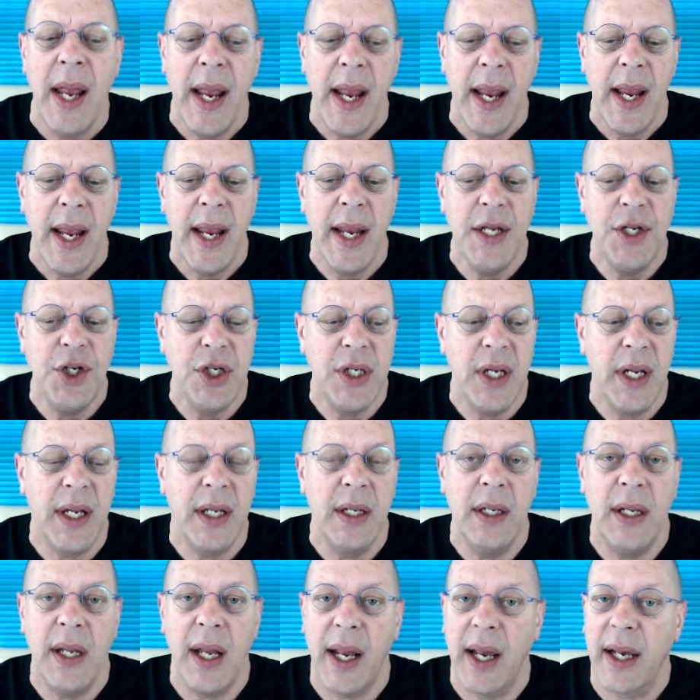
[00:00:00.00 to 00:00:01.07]

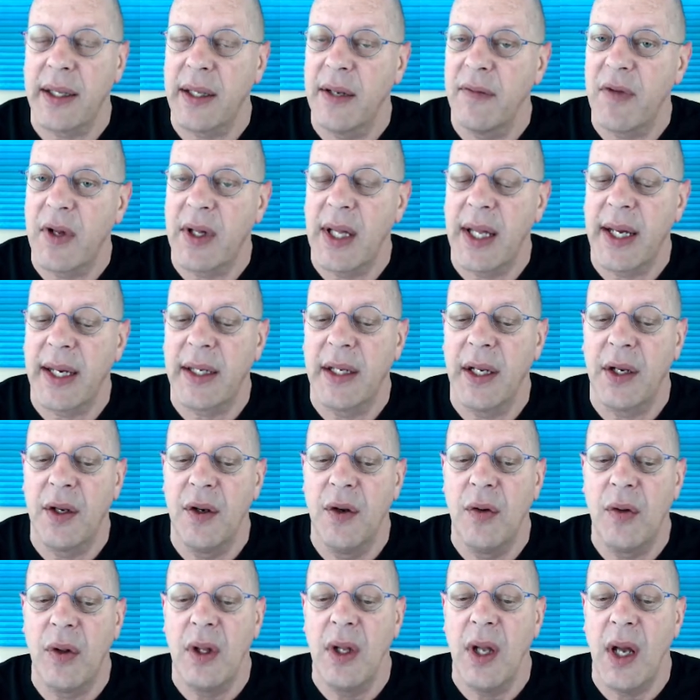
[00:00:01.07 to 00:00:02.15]
AGN, active galactic
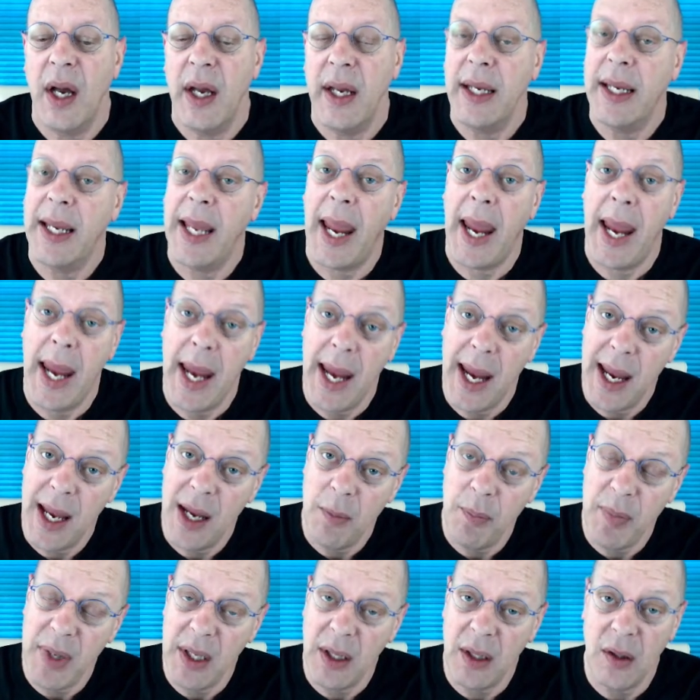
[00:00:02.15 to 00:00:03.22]
nuclei,
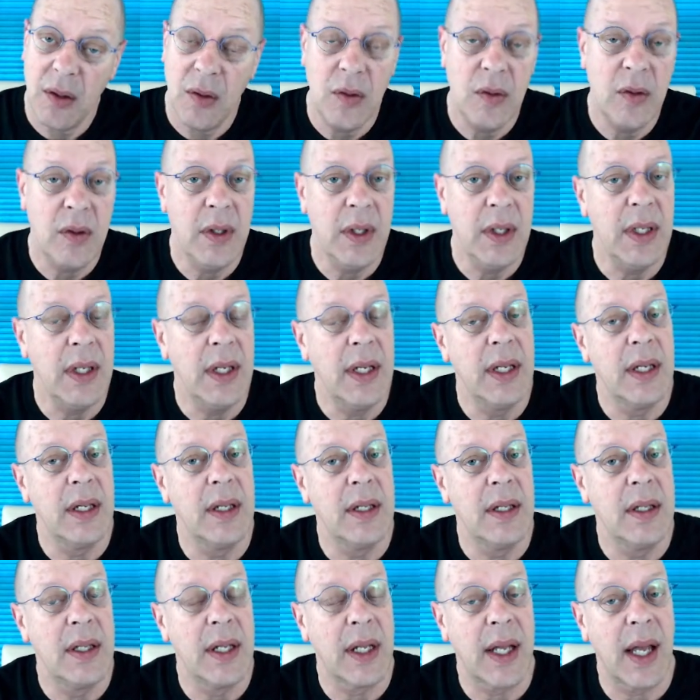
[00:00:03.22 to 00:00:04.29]
can be included
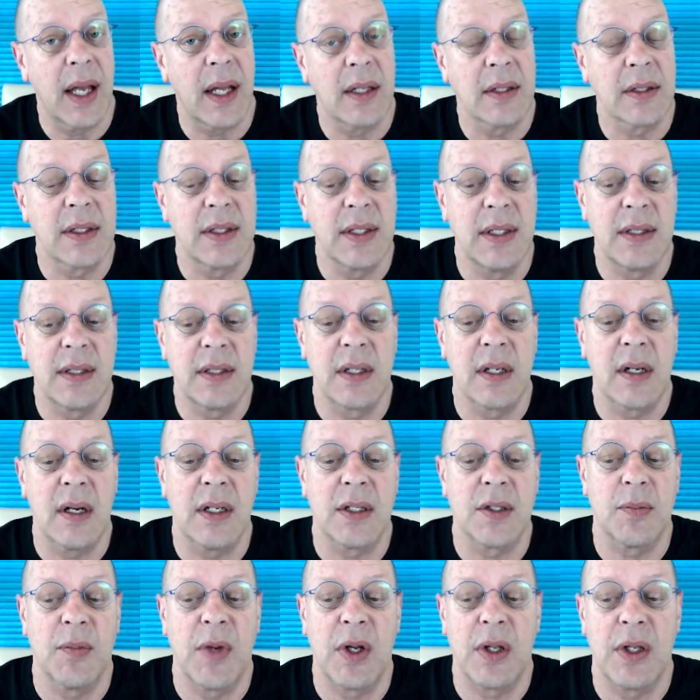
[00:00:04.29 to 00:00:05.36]
in the Galaxies and
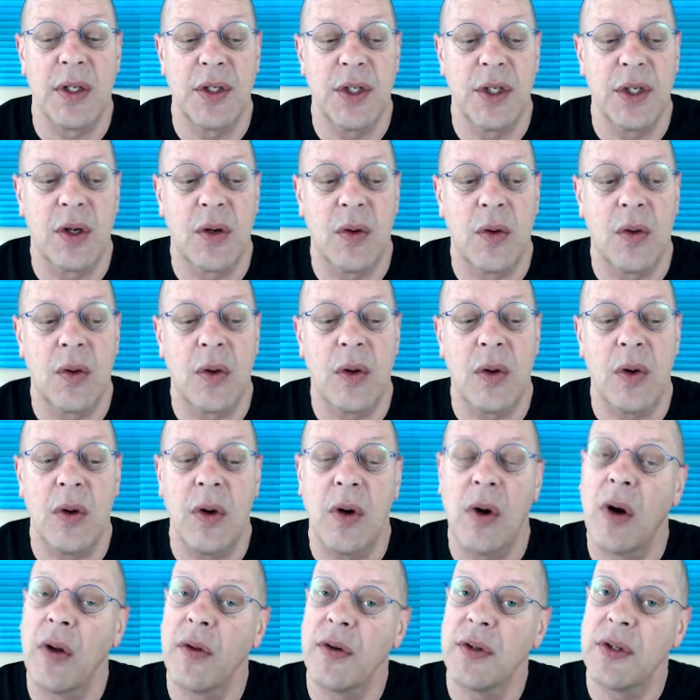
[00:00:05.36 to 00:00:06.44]
Cosmology
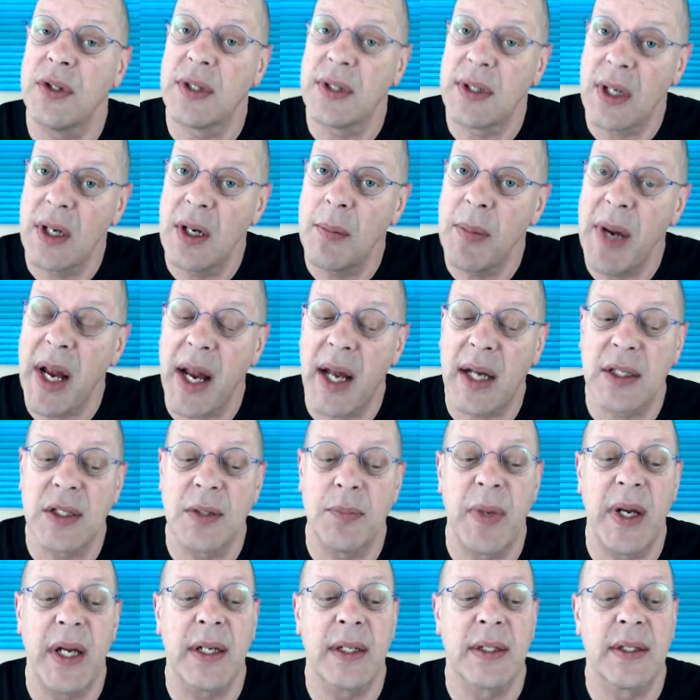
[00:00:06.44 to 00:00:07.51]
corridor, although some
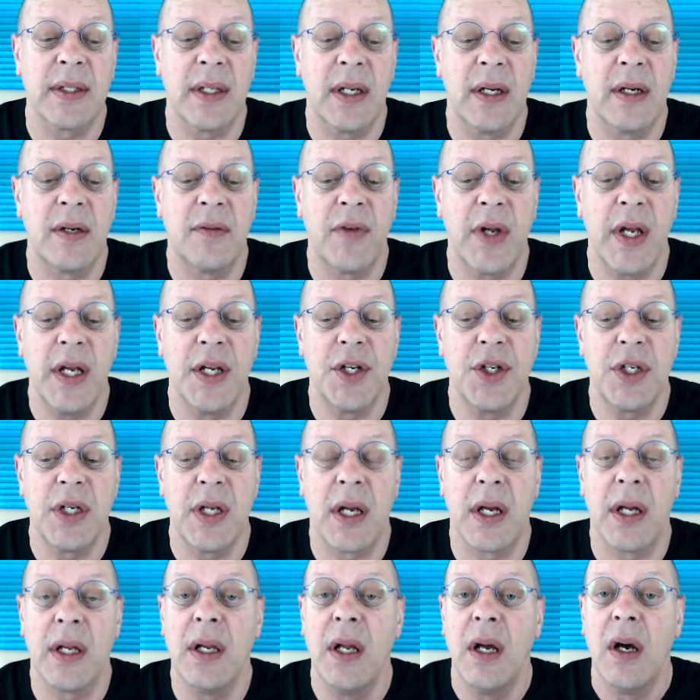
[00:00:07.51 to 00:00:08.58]
aspects of
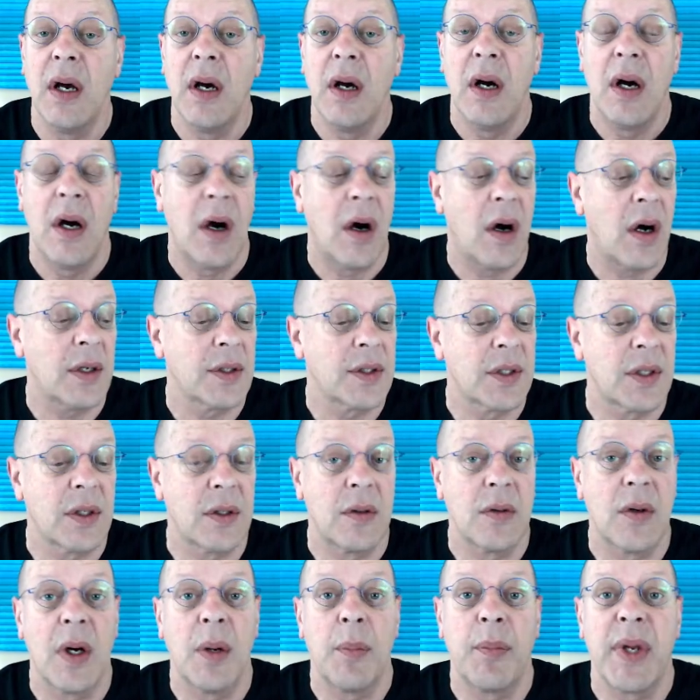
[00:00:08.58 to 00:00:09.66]
AGN
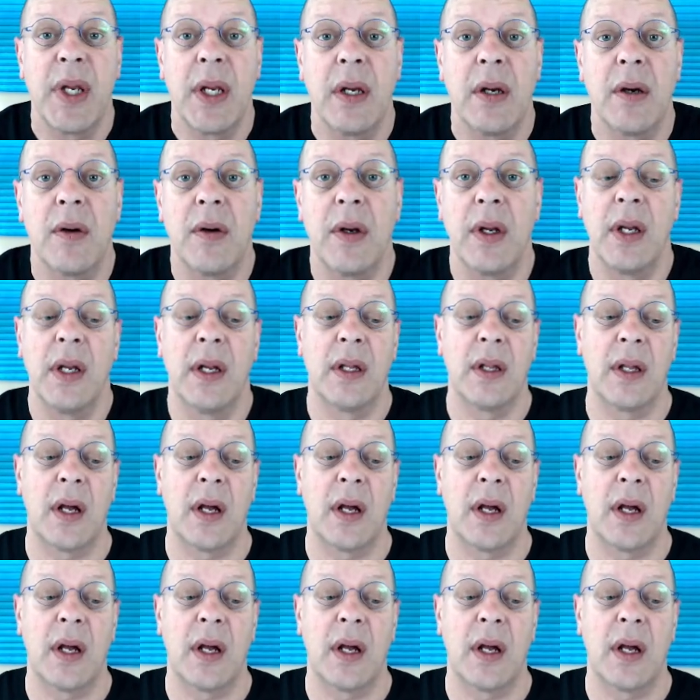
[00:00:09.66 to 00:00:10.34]
also appear in the